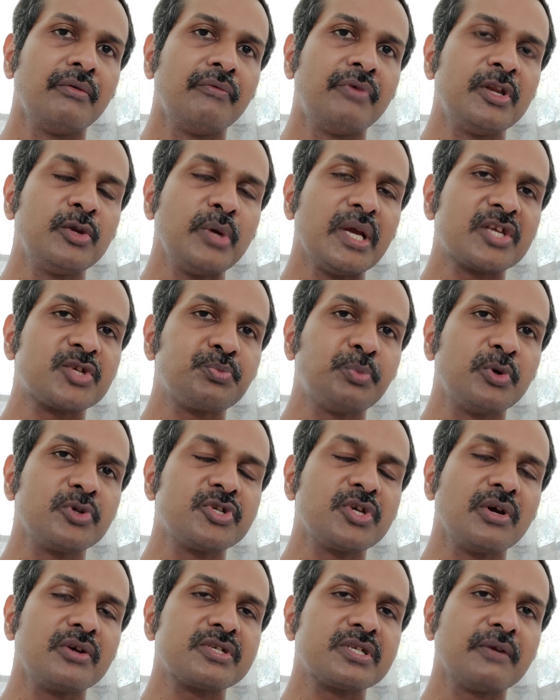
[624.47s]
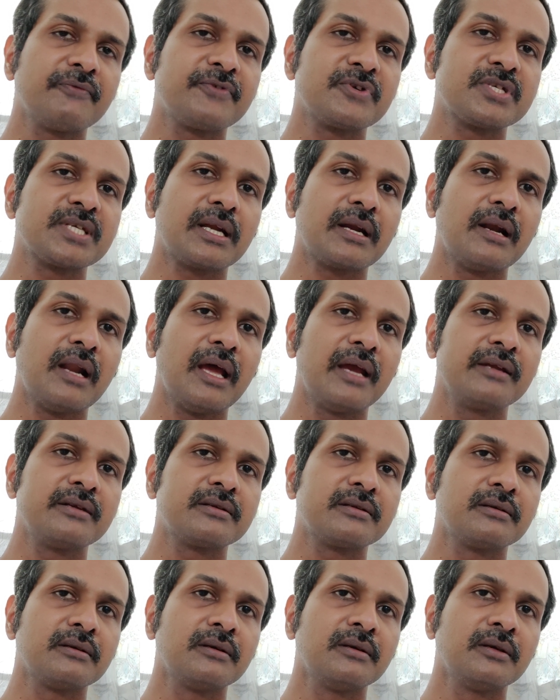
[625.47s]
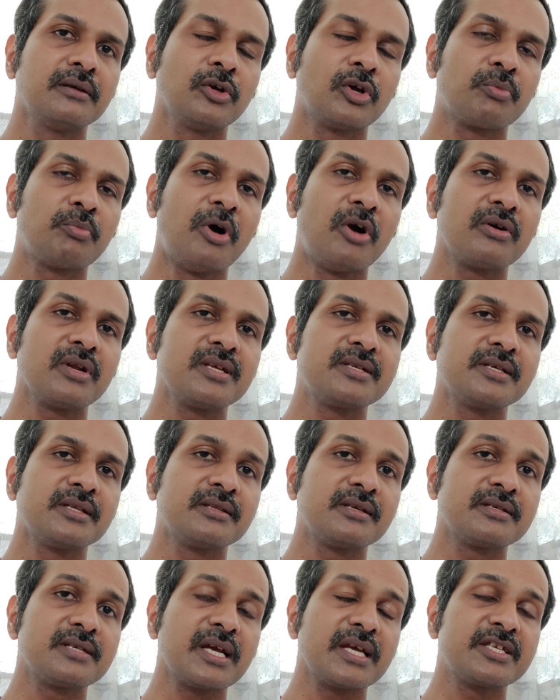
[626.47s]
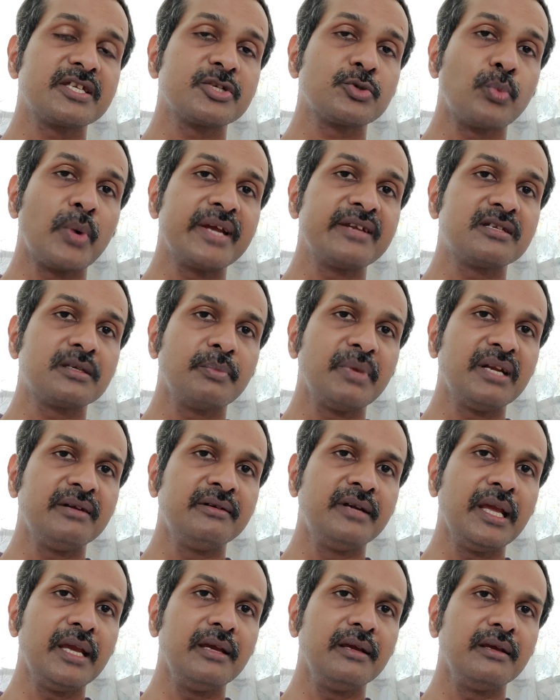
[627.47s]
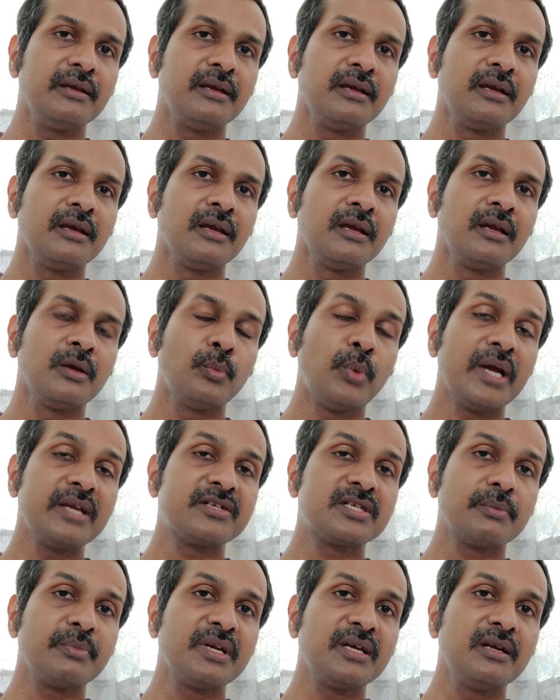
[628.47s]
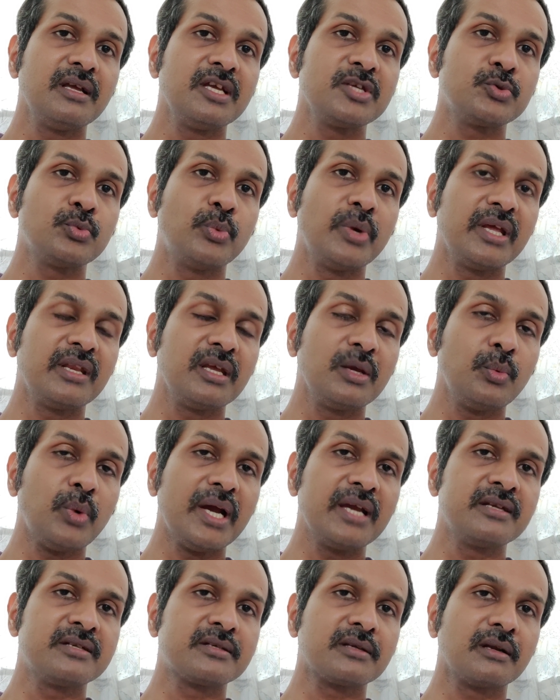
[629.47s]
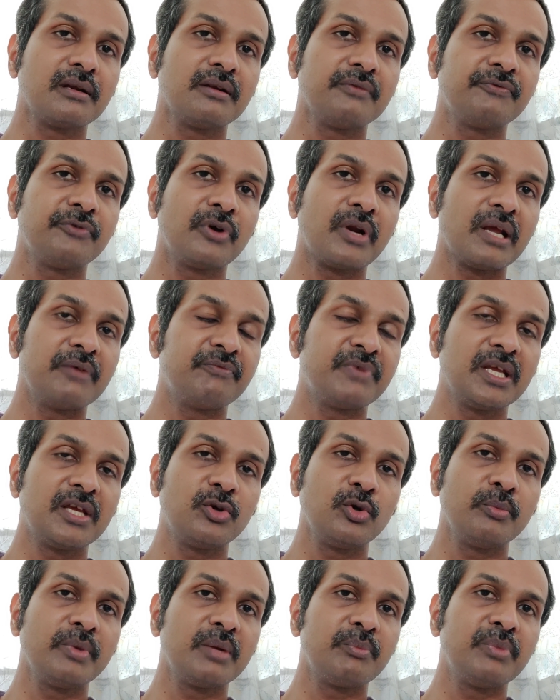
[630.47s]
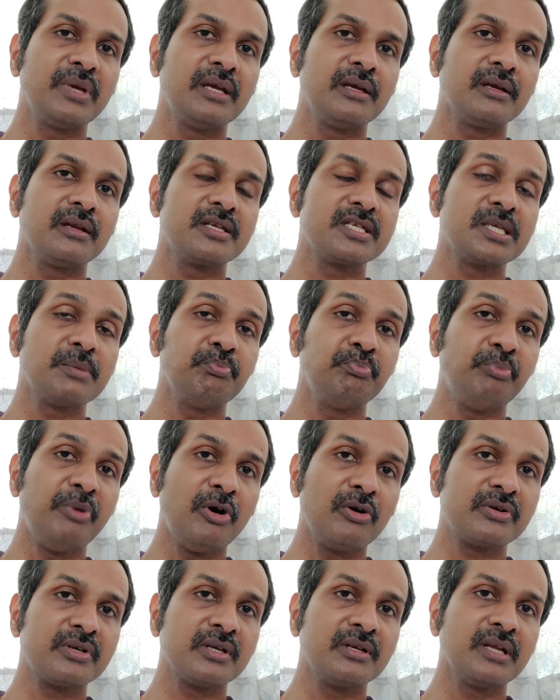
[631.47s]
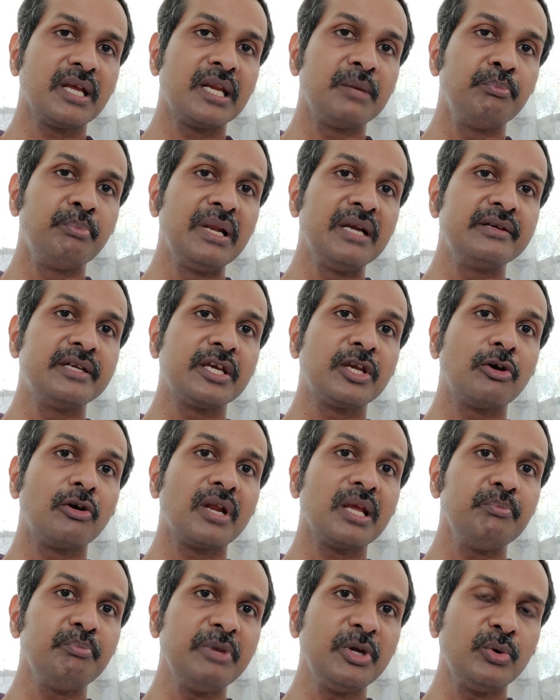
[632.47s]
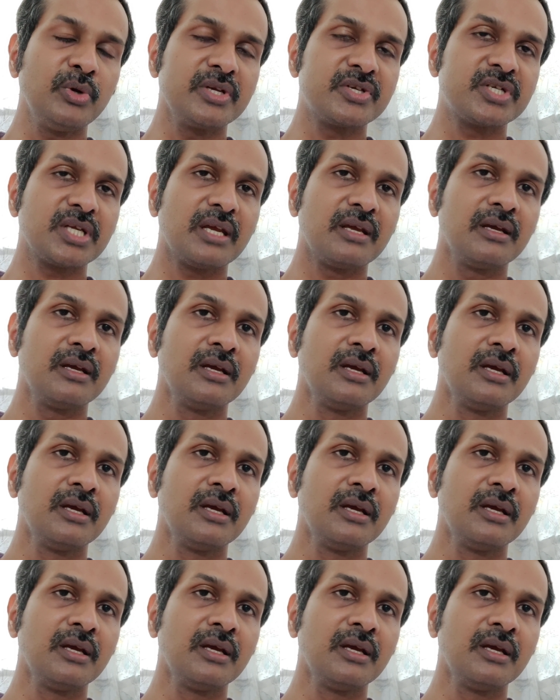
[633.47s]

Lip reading: When you expose yourself to sunlight, your body synthesizes vitamin D. Vitamin D is very vital for every human being. It is important in building your immunity.